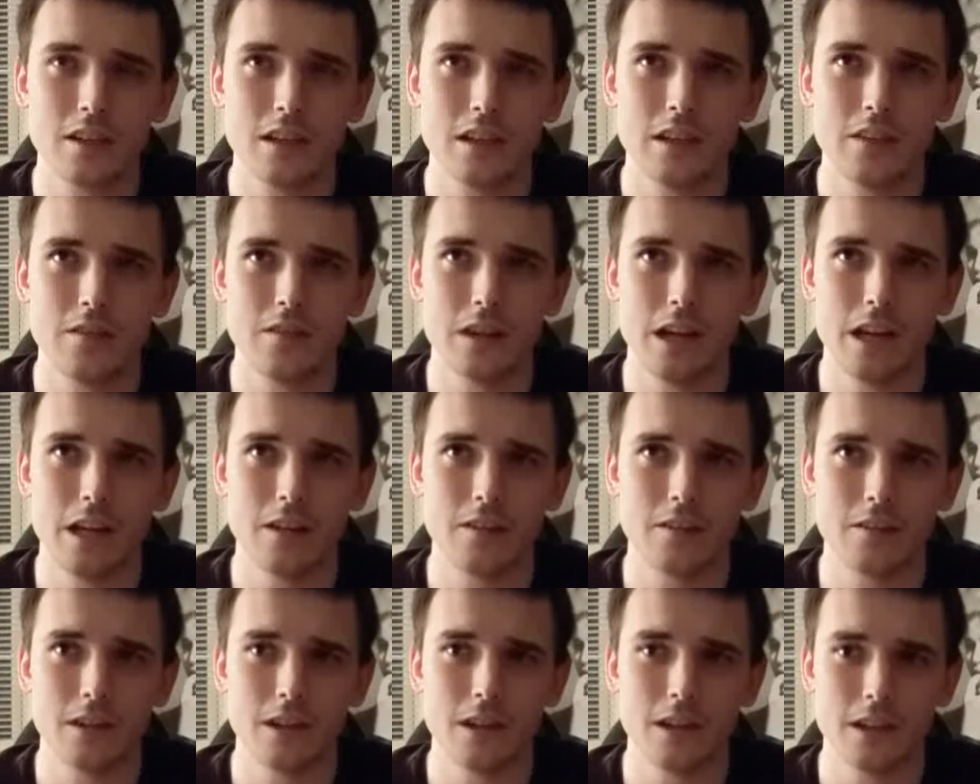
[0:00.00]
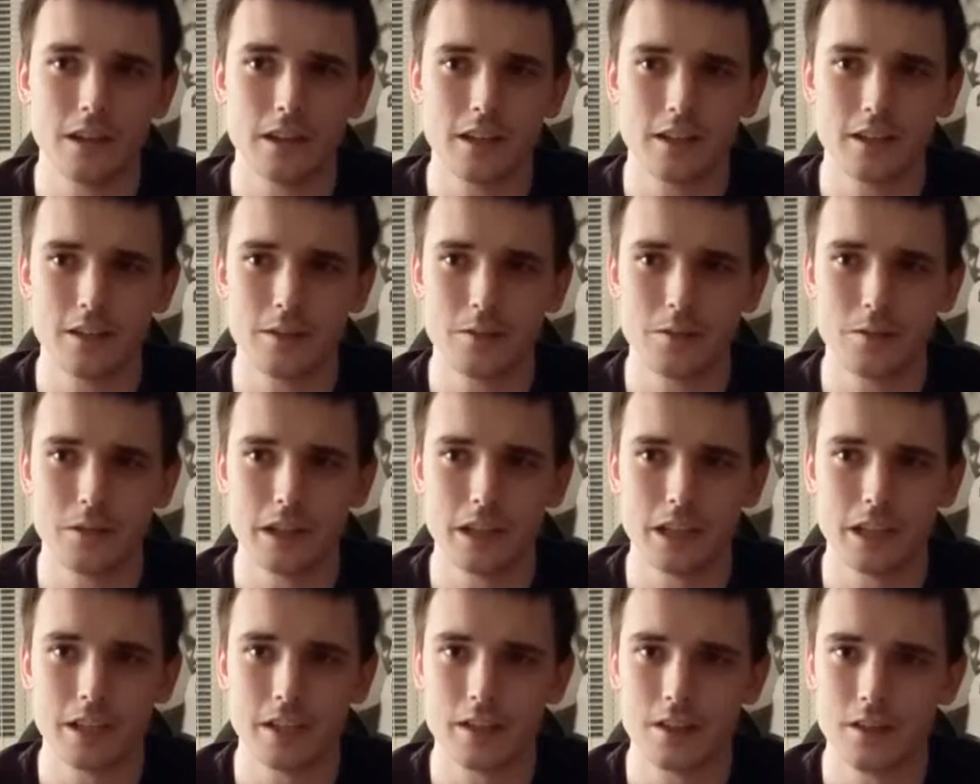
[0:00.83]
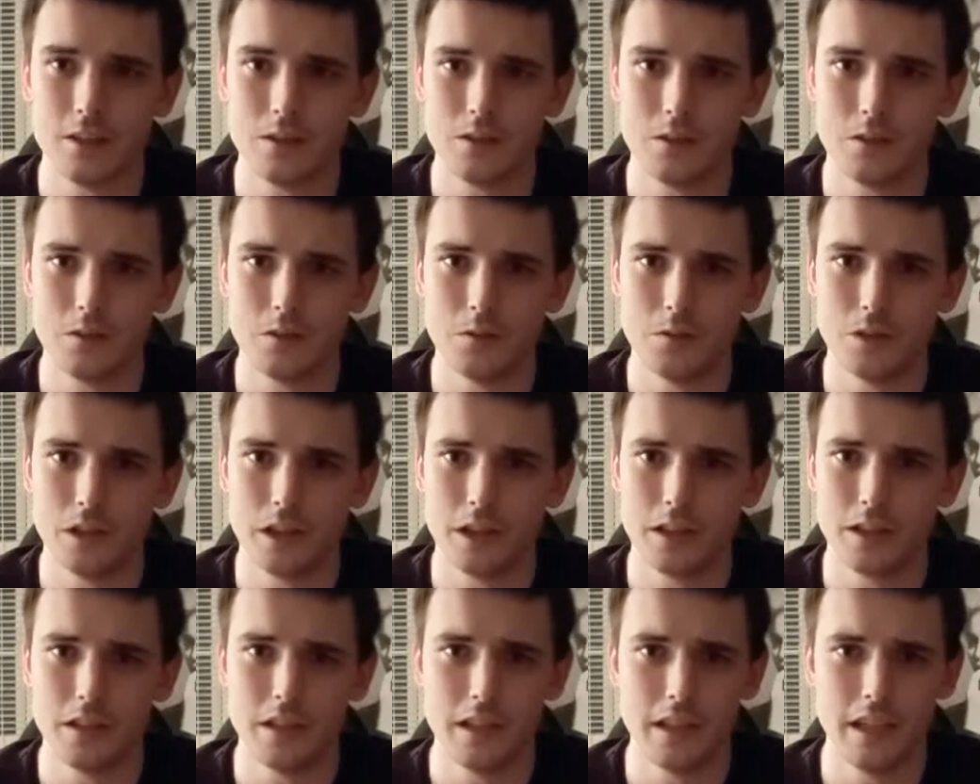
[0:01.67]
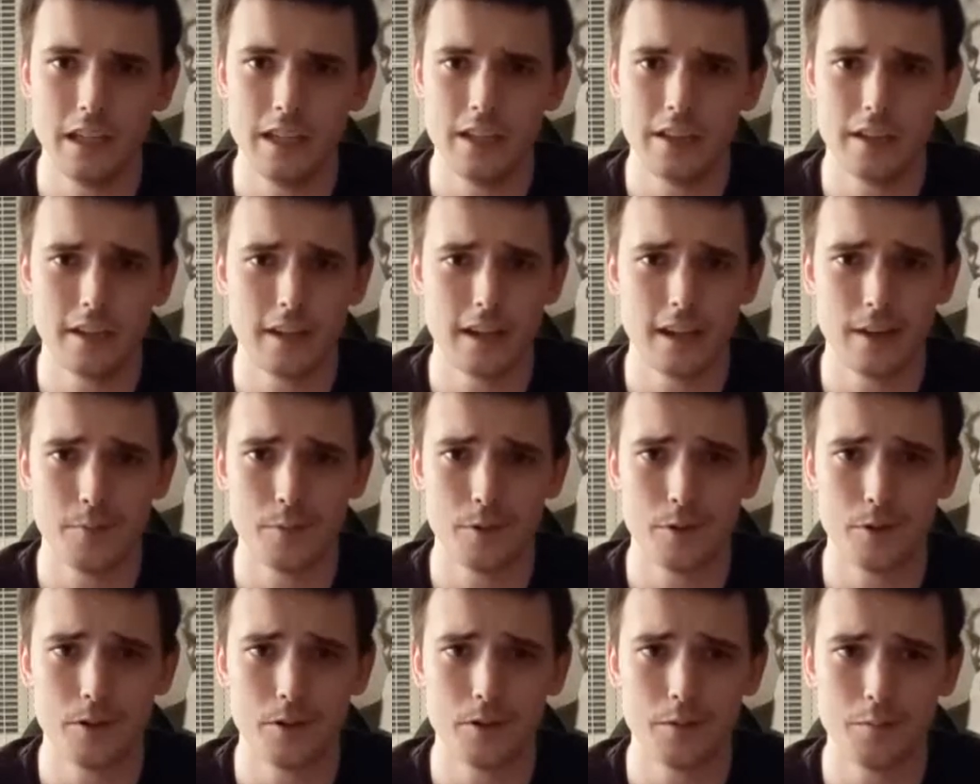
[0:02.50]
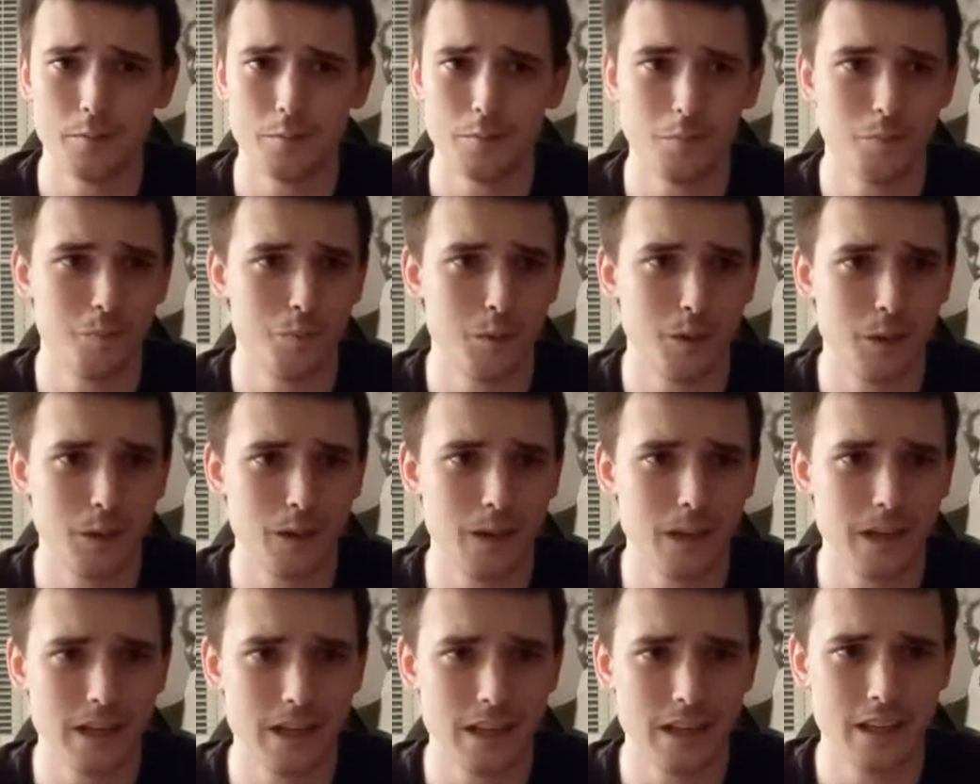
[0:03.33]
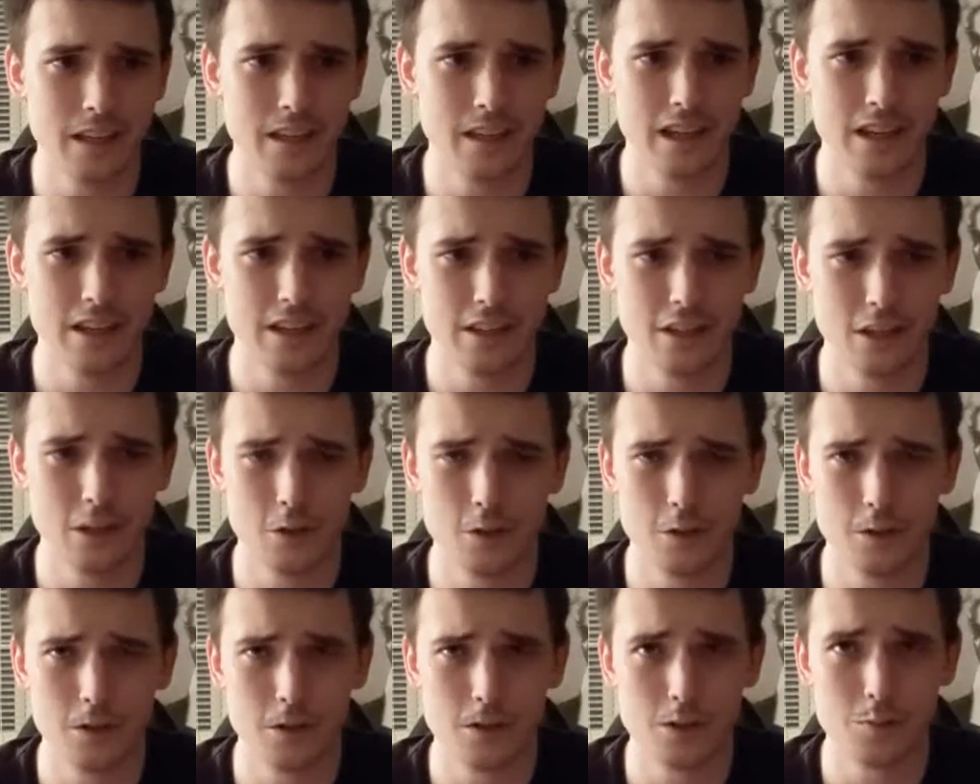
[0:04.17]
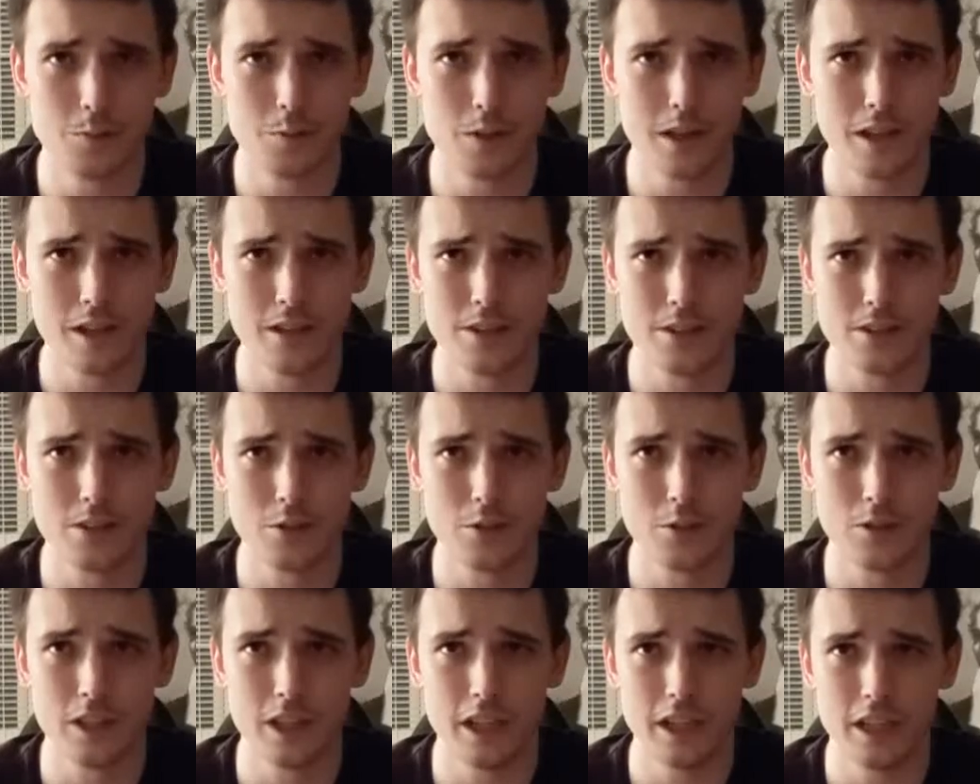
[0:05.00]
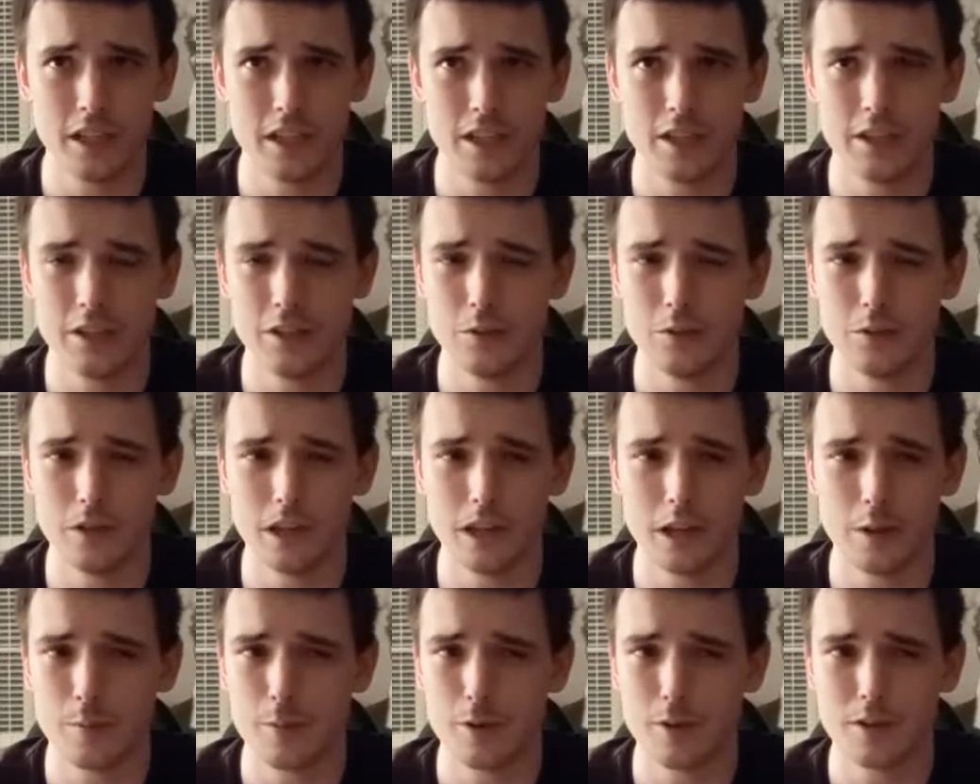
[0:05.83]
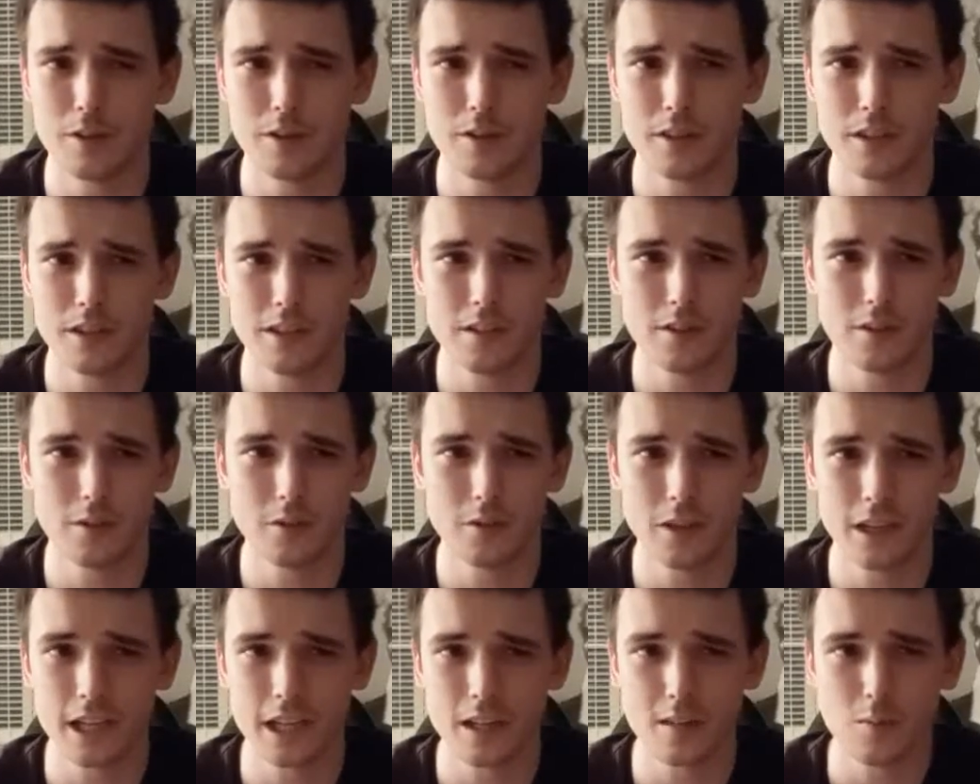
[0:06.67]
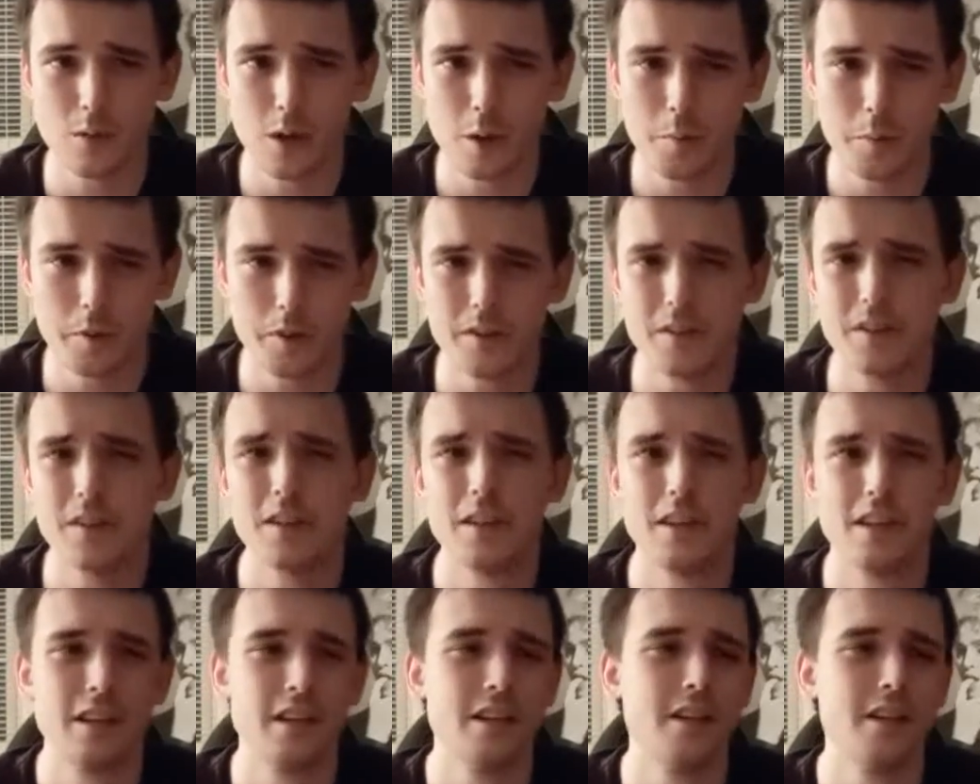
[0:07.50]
in Ragnarok, they were like, you do not need a hammer, but yet he had to go to this place to get a new hammer or like a weapon.